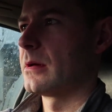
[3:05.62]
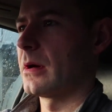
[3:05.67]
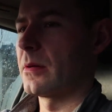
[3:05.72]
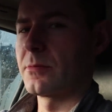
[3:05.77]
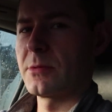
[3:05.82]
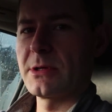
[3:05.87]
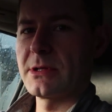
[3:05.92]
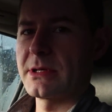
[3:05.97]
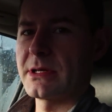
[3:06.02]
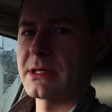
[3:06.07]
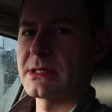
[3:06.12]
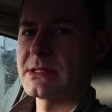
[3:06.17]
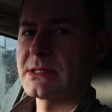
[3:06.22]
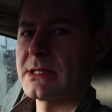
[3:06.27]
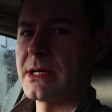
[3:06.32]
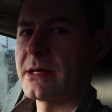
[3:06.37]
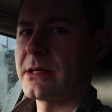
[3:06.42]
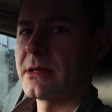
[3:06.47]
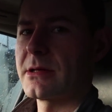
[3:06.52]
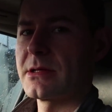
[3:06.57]
I'm really
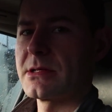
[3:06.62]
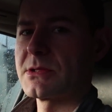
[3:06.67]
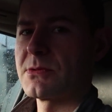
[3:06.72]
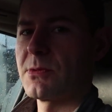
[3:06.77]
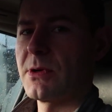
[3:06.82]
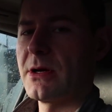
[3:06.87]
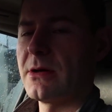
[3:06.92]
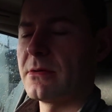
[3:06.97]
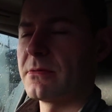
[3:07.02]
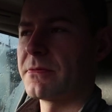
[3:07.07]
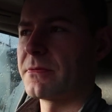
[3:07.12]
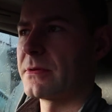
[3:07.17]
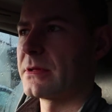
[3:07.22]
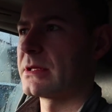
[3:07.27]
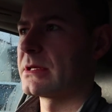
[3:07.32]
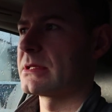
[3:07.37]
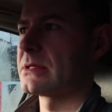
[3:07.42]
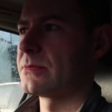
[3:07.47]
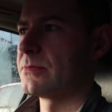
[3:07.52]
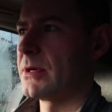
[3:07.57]
excited as well for
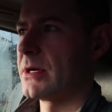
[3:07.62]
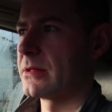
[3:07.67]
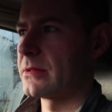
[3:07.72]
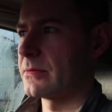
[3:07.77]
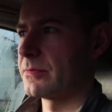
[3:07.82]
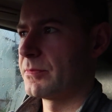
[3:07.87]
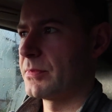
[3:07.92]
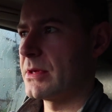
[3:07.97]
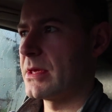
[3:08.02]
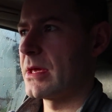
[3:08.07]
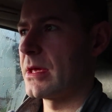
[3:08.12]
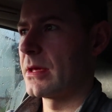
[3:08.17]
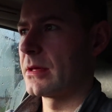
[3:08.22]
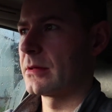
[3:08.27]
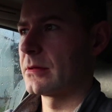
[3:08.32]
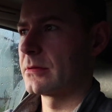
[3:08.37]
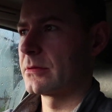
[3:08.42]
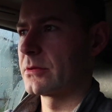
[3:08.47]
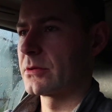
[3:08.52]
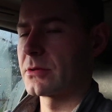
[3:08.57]
this month
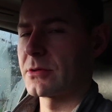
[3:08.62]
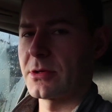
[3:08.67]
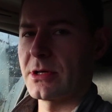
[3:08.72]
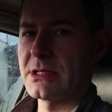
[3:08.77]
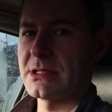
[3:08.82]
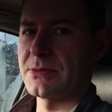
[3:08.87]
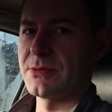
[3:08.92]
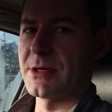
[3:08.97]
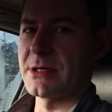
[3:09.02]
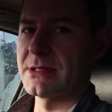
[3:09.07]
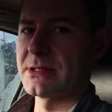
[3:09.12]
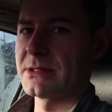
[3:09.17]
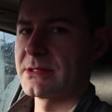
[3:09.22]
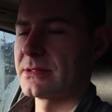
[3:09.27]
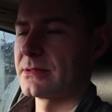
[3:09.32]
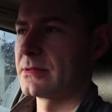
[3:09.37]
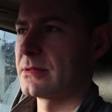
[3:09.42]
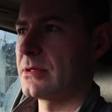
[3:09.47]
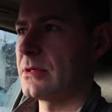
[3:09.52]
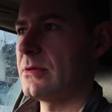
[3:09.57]
being
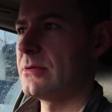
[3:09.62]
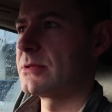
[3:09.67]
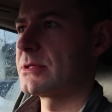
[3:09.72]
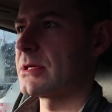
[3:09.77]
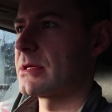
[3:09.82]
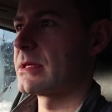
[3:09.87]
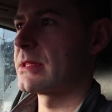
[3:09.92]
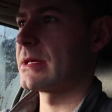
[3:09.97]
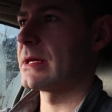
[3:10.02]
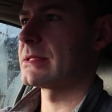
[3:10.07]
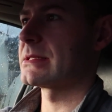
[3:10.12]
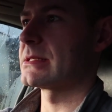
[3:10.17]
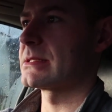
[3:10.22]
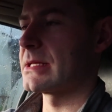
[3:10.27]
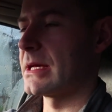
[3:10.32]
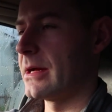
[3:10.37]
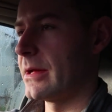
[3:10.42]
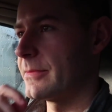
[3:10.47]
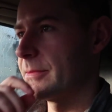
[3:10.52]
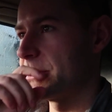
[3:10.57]
Christmas. Usually that's a
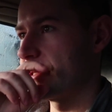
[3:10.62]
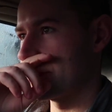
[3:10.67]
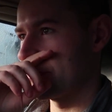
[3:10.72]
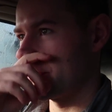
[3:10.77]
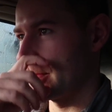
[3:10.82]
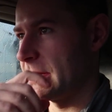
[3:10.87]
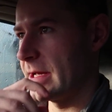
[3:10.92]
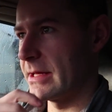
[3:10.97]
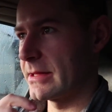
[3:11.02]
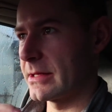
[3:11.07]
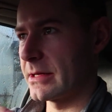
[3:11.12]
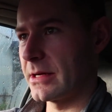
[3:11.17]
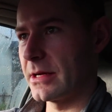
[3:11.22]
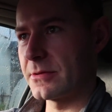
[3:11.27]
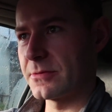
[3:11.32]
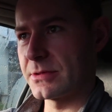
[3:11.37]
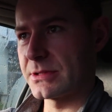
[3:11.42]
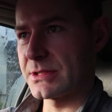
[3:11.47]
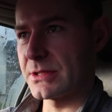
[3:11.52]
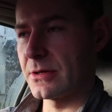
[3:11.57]
time in Japan that
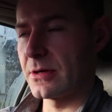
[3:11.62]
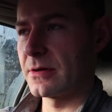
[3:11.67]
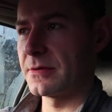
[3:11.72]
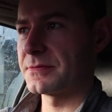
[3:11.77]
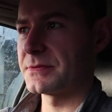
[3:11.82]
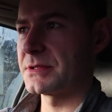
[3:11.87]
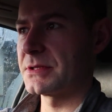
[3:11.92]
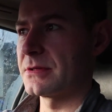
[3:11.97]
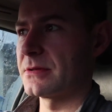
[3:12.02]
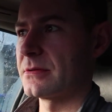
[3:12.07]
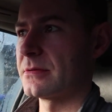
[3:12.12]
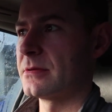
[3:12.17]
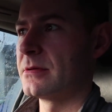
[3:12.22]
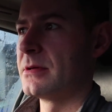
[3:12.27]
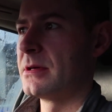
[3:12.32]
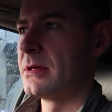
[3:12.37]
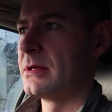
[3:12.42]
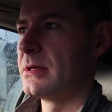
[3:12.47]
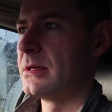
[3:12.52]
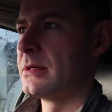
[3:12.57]
I'd reserve to
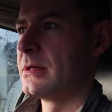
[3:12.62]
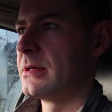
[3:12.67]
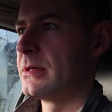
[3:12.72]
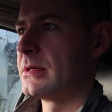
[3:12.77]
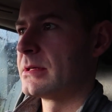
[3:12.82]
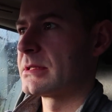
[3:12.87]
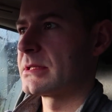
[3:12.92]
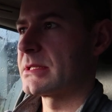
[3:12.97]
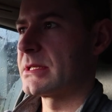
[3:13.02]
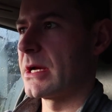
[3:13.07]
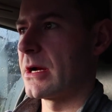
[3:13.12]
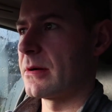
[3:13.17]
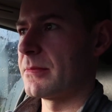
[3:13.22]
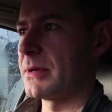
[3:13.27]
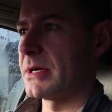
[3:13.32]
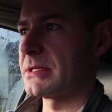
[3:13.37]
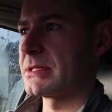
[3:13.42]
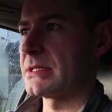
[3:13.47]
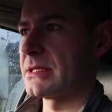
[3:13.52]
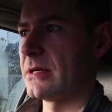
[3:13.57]
stare at
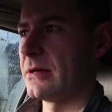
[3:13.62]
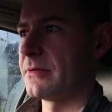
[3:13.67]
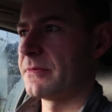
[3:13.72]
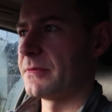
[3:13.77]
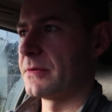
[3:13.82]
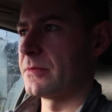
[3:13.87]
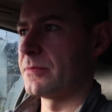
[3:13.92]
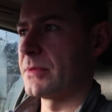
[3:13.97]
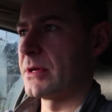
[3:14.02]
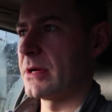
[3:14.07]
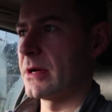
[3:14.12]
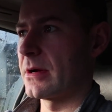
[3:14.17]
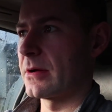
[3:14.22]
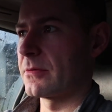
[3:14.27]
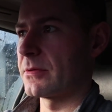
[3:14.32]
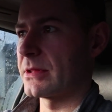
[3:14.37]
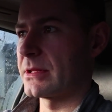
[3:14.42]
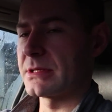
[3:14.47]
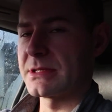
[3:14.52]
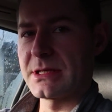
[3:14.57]
myself in a mirror
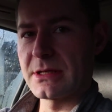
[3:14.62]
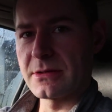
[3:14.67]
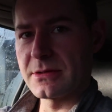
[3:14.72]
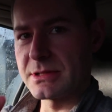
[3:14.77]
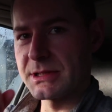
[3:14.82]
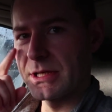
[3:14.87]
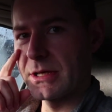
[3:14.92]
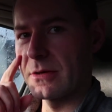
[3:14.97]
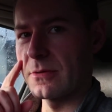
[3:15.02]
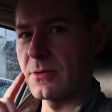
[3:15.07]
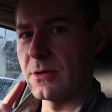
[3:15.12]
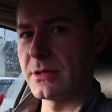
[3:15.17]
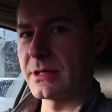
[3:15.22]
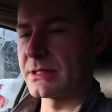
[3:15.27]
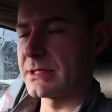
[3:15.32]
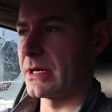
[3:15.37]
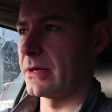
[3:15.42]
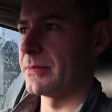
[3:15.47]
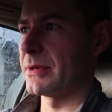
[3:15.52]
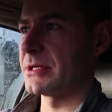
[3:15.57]
with a single tear
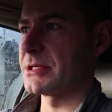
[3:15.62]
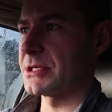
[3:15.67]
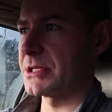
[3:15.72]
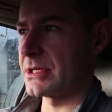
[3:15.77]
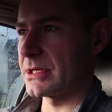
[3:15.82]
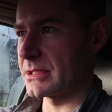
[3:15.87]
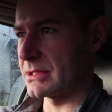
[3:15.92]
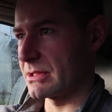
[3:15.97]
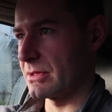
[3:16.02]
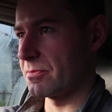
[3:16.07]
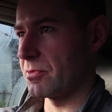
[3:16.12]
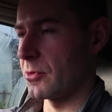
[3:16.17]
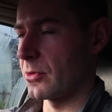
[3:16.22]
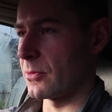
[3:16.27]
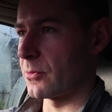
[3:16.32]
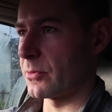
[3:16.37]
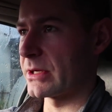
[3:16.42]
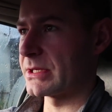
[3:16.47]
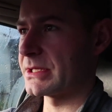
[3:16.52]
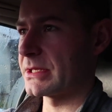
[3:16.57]
rolling down my cheek as I
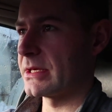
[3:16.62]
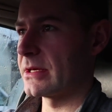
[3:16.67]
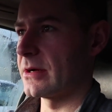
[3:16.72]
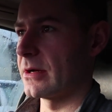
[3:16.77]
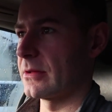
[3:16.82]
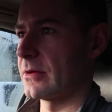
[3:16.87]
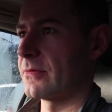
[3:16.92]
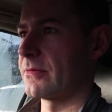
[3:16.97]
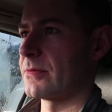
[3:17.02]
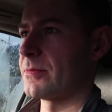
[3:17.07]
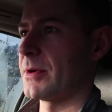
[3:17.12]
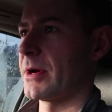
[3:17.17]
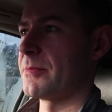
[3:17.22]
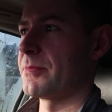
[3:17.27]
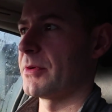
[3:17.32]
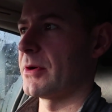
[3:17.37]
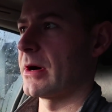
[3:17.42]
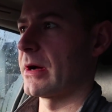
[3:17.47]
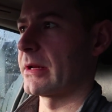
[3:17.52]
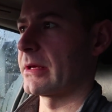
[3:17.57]
pour whiskey all over my
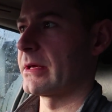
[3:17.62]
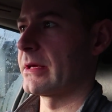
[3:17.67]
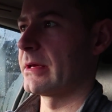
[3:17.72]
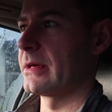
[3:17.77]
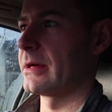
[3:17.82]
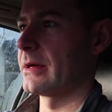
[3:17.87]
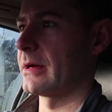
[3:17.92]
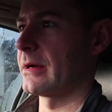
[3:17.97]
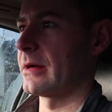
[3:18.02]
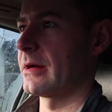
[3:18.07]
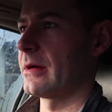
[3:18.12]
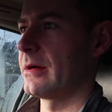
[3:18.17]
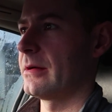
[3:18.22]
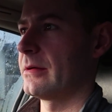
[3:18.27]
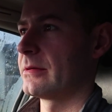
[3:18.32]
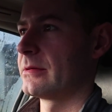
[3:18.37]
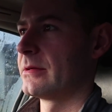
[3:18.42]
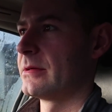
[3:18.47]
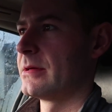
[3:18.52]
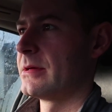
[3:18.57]
body
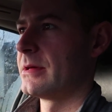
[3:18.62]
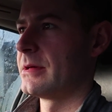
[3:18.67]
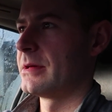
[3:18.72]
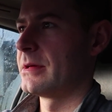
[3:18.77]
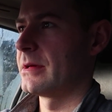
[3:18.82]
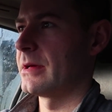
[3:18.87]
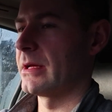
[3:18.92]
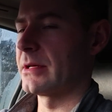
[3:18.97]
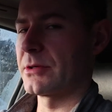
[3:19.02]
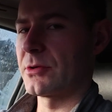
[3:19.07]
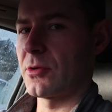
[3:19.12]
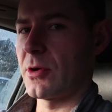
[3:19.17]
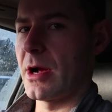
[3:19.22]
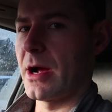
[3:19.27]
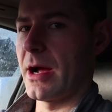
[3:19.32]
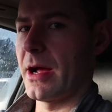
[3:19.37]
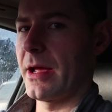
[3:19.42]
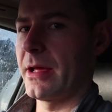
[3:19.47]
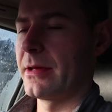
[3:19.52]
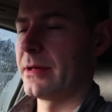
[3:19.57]
and
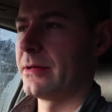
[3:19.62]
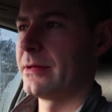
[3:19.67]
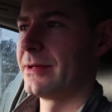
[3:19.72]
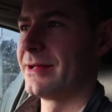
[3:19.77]
cry.